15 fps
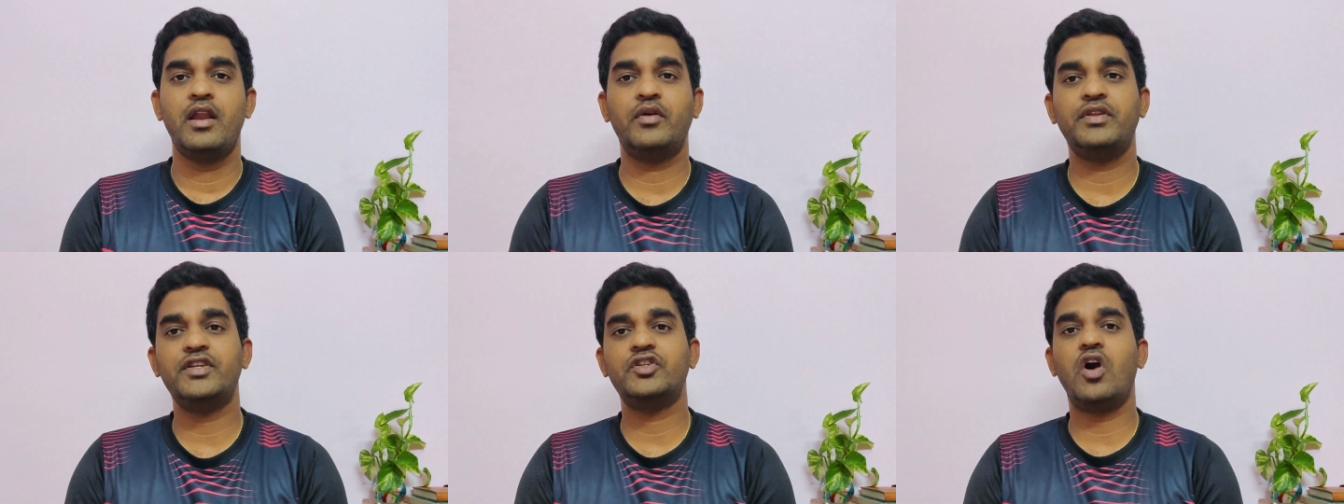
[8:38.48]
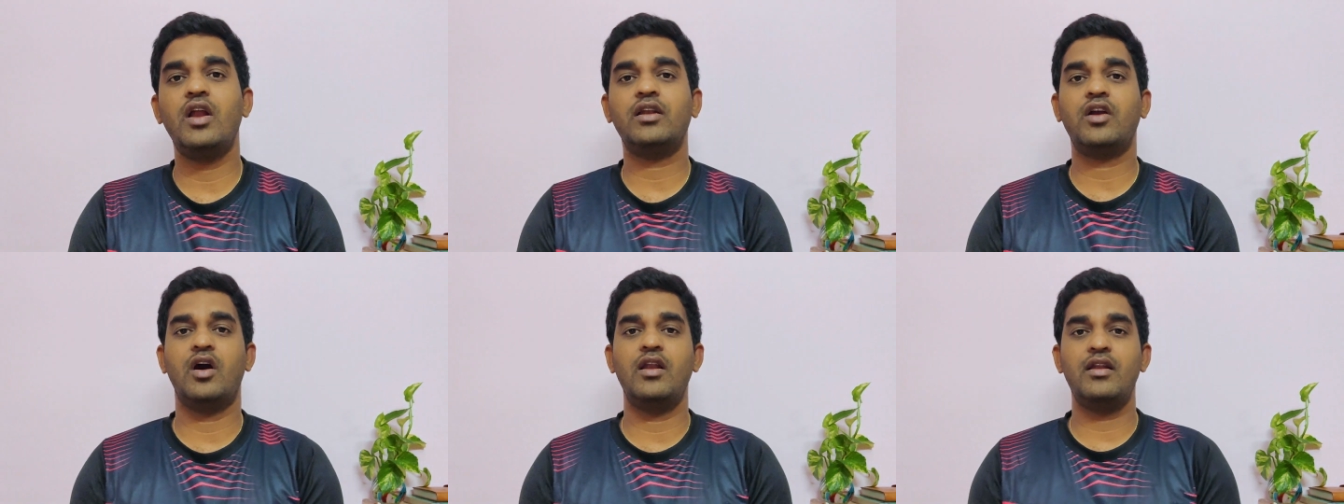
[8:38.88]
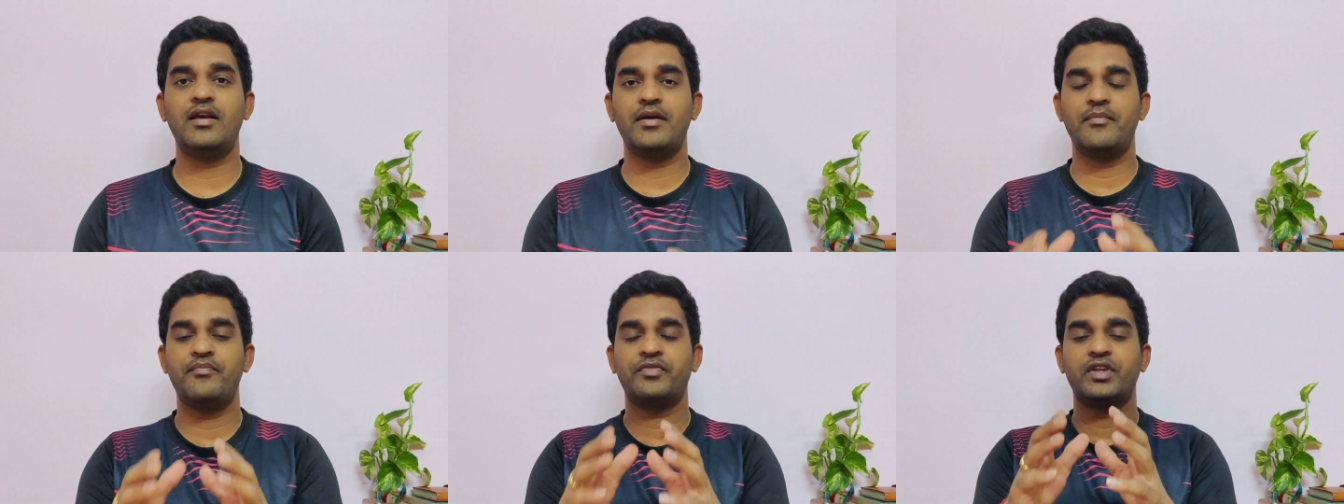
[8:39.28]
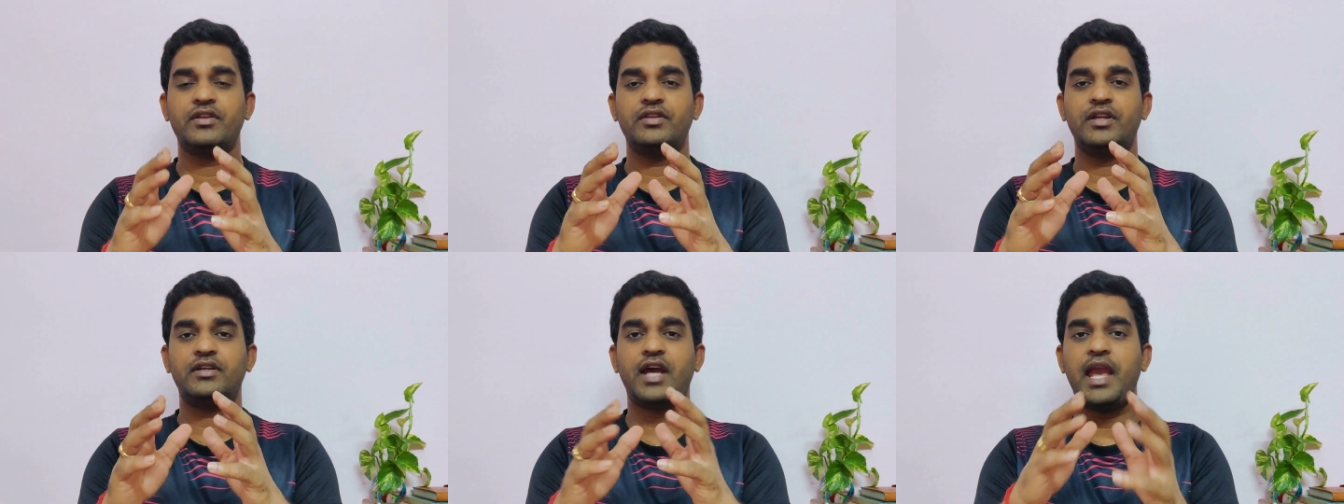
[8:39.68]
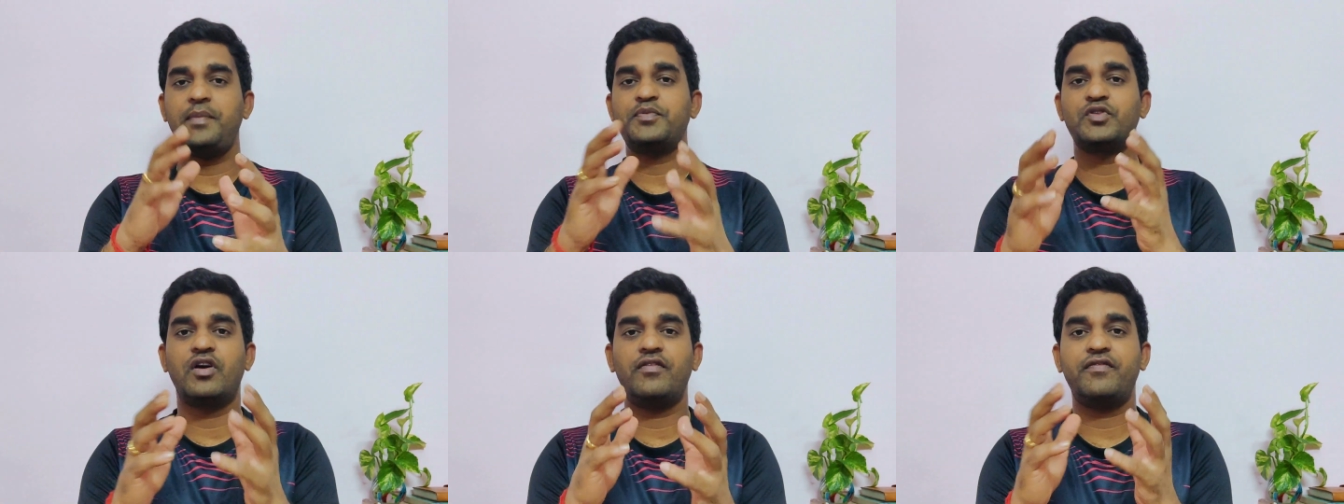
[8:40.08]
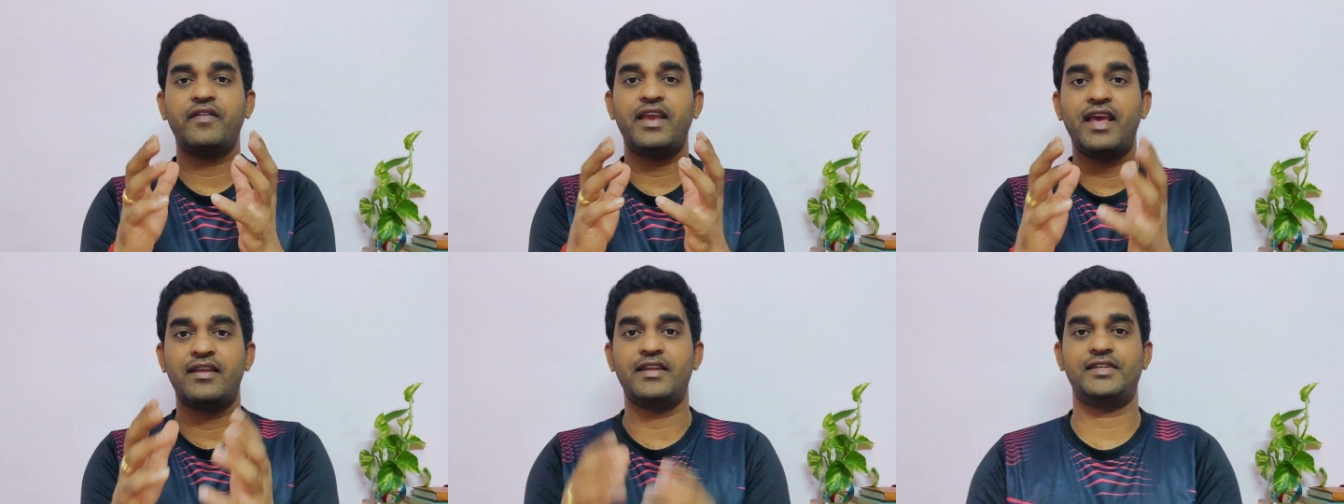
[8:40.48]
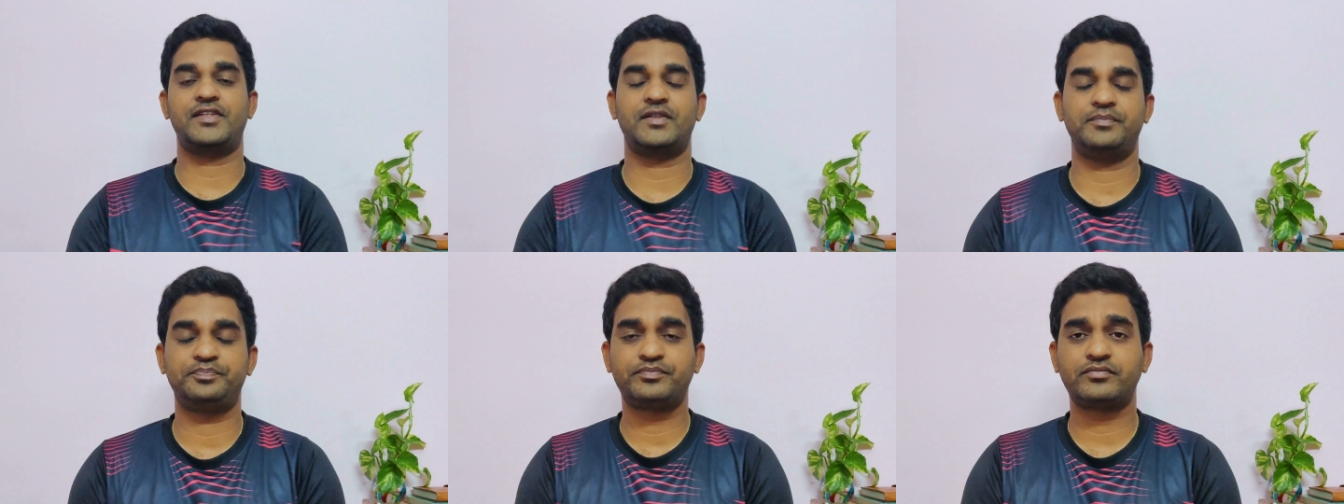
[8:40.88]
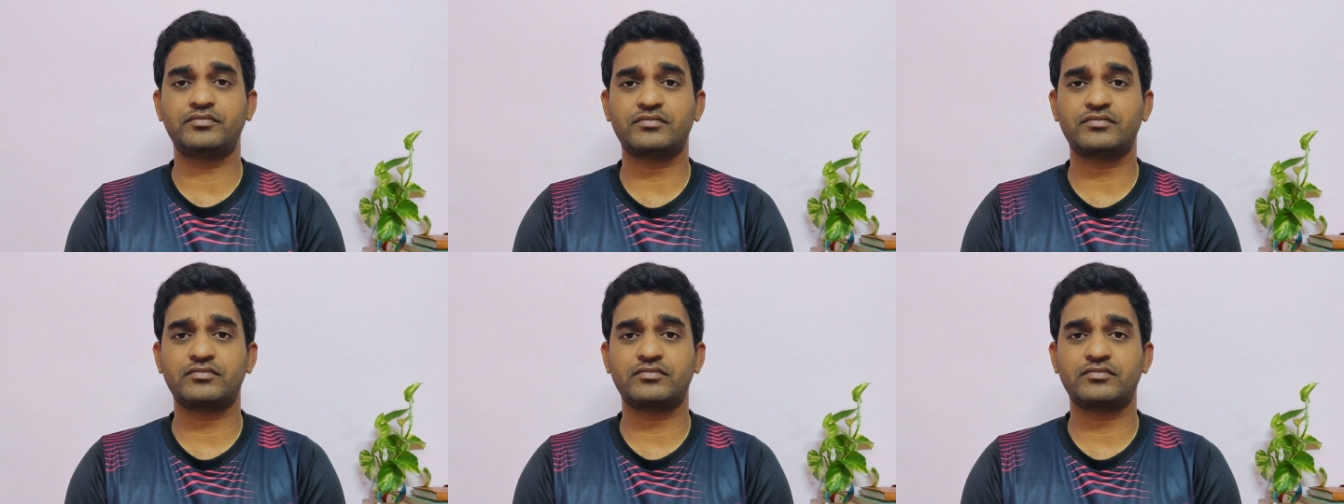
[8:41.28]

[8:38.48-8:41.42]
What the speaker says: Now these all called the types of errors.